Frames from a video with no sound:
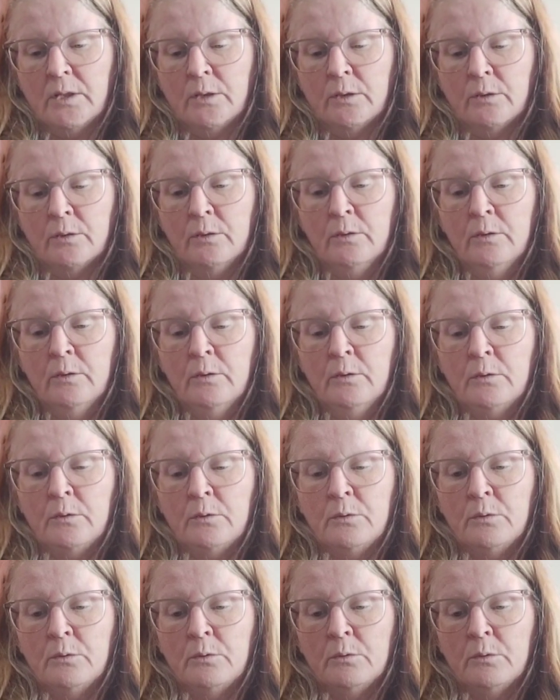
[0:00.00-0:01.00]

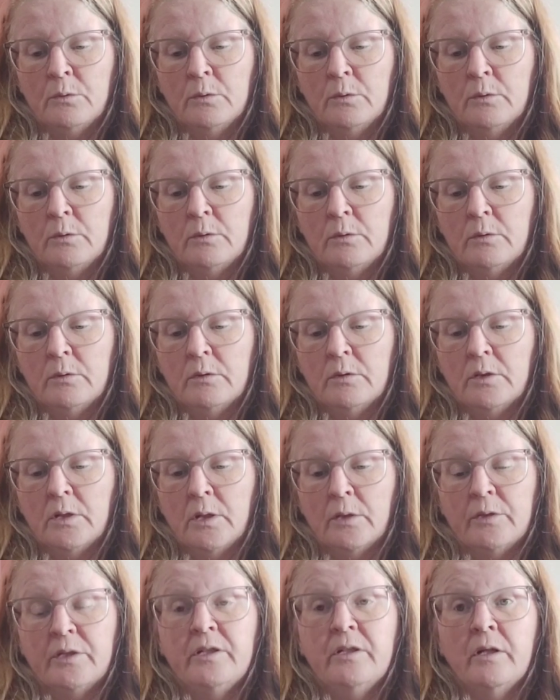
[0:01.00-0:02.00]
Ooh,
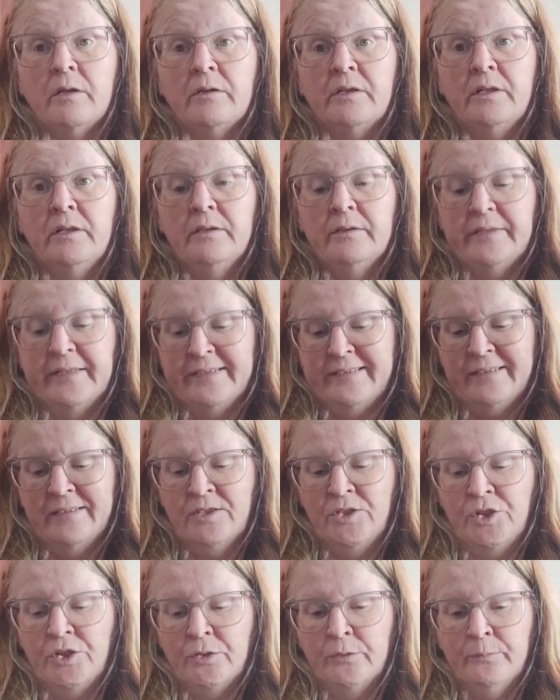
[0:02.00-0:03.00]
okie dokie, this
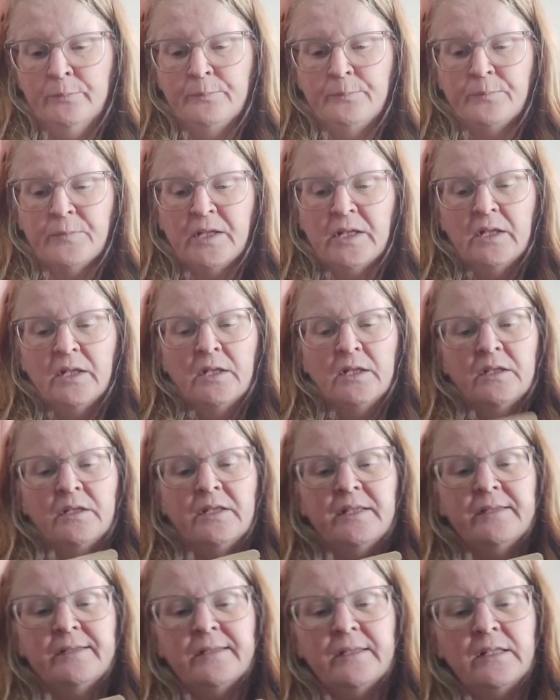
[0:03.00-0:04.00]
is new.
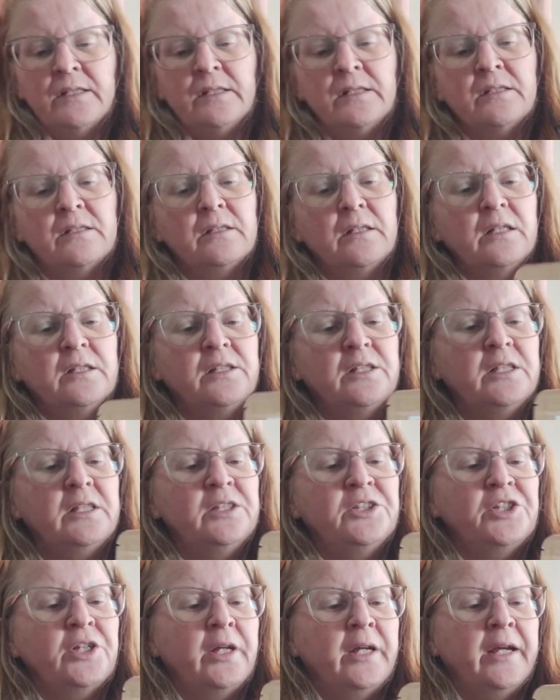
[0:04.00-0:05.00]
This is a
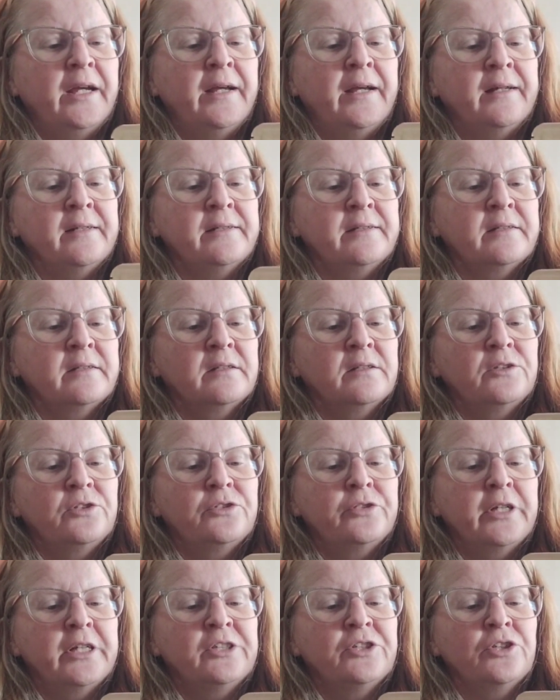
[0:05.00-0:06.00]
TJS
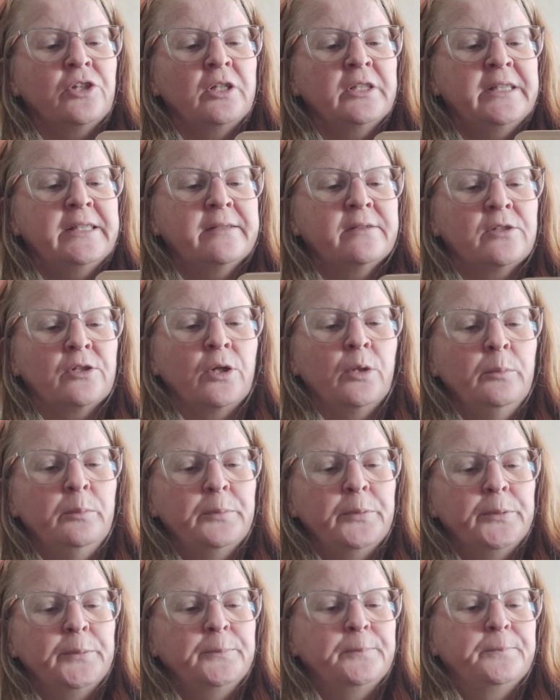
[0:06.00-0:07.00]
Très Jolie soap,
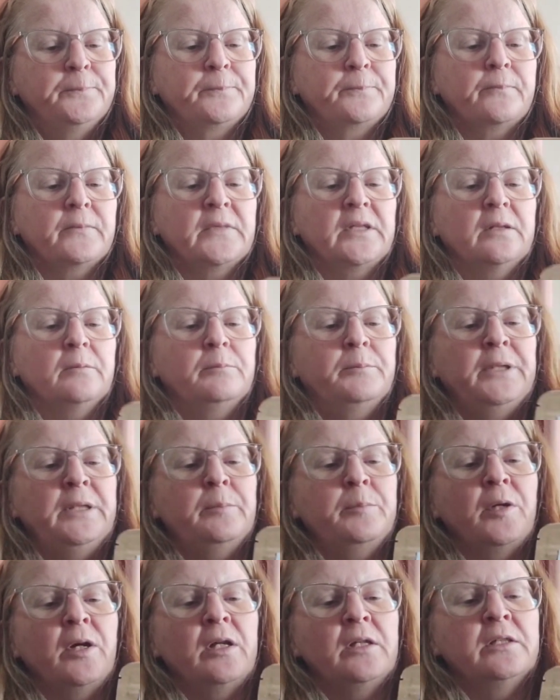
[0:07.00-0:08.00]

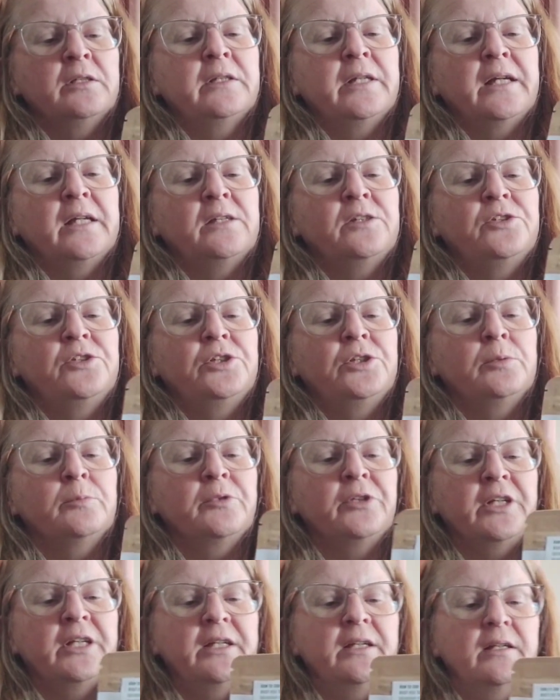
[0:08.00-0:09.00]
bee pollen and
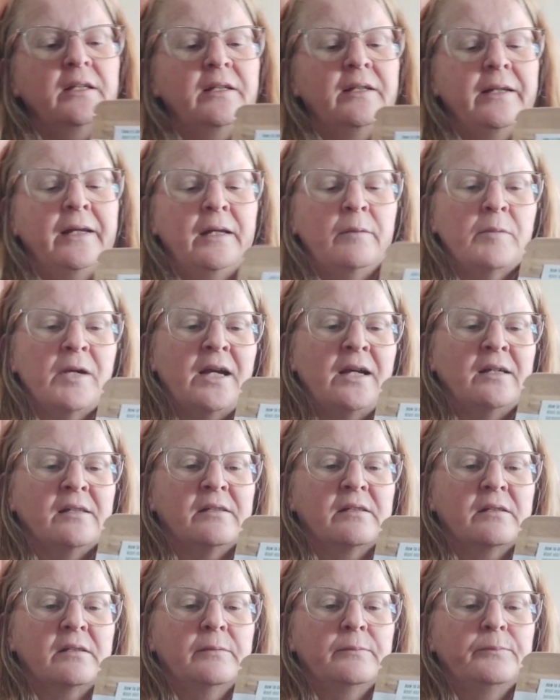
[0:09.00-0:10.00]
turmeric clay
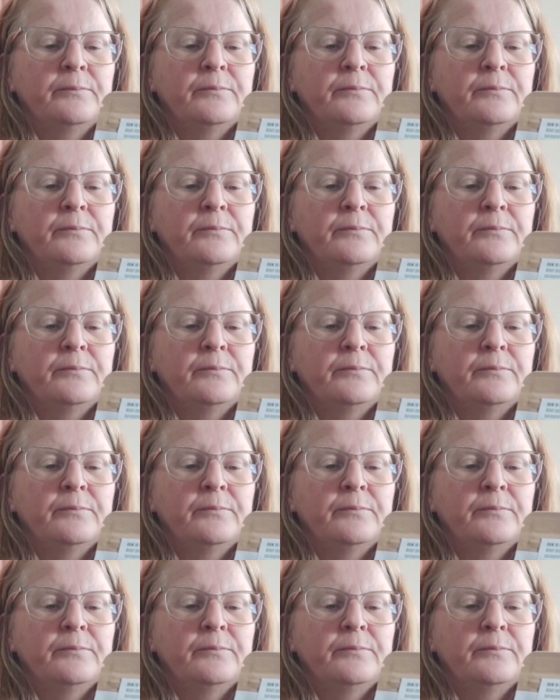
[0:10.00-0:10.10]
mask.